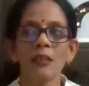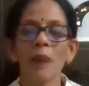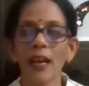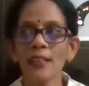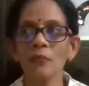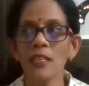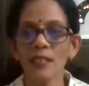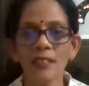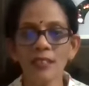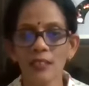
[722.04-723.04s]
Uh, my
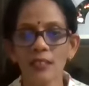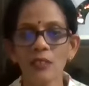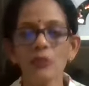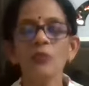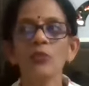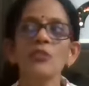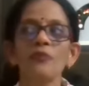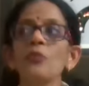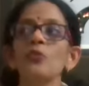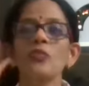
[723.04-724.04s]
amazing discovery was
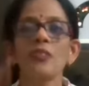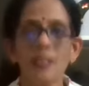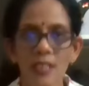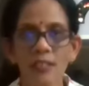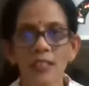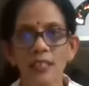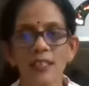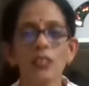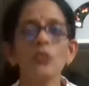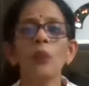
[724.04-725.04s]
the futuristic
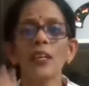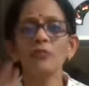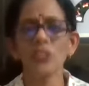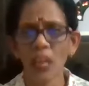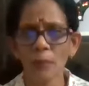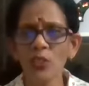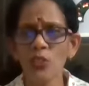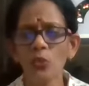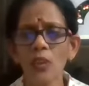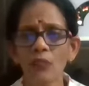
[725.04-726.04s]
thinking. You know, one of the
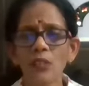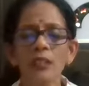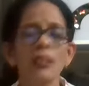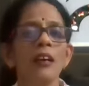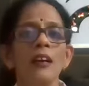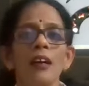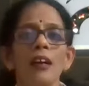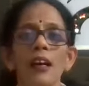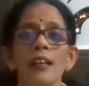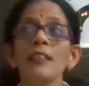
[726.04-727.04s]
chapters you cover
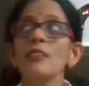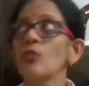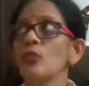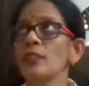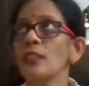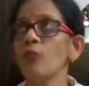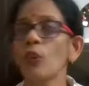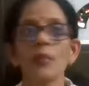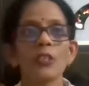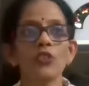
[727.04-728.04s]
uh, is on the
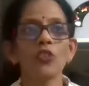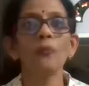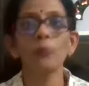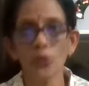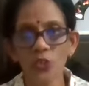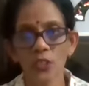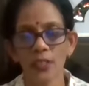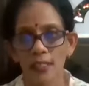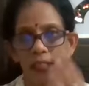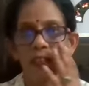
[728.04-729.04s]
formation of
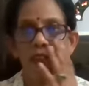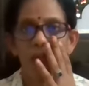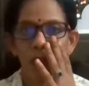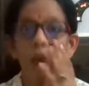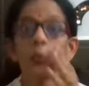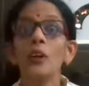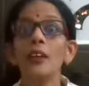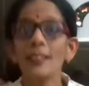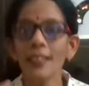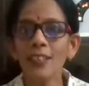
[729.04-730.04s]
Puducherry. So the
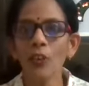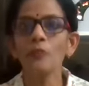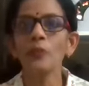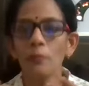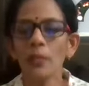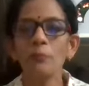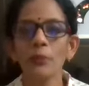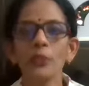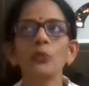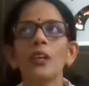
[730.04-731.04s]
wording of the
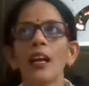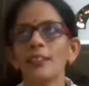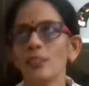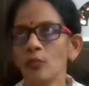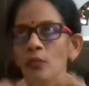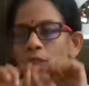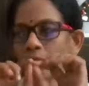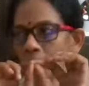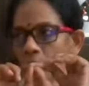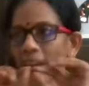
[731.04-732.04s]
people who kind, you know,
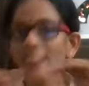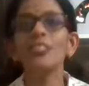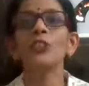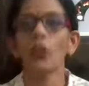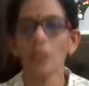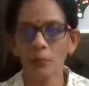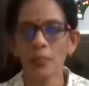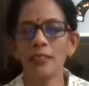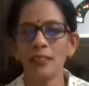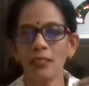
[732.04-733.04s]
the, the final
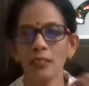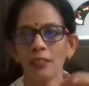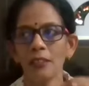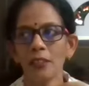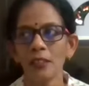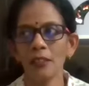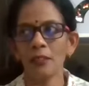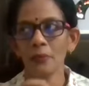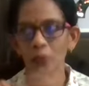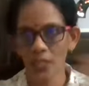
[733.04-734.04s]
document uh,
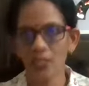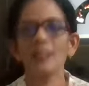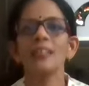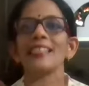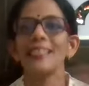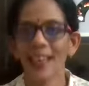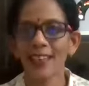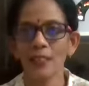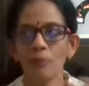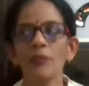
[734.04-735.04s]
uh written and
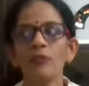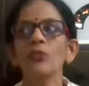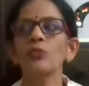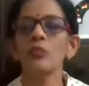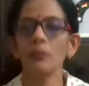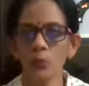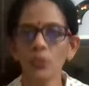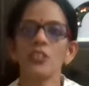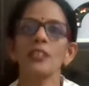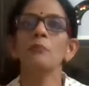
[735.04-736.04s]
signed before
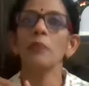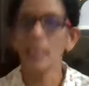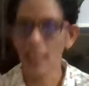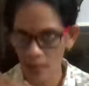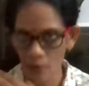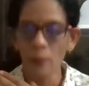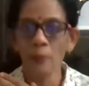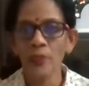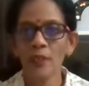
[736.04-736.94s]
Puducherry became